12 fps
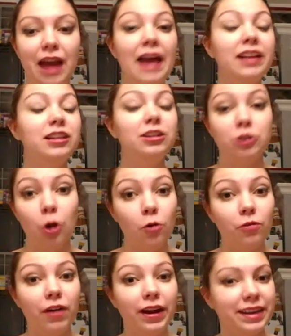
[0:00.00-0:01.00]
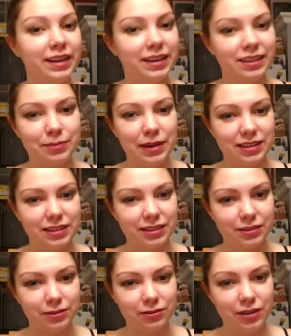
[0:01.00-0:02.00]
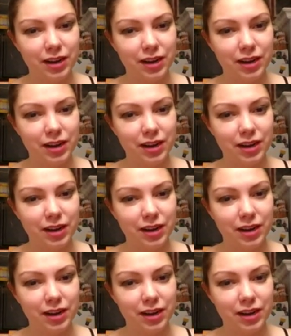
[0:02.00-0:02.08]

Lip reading: it's so fucking expensive.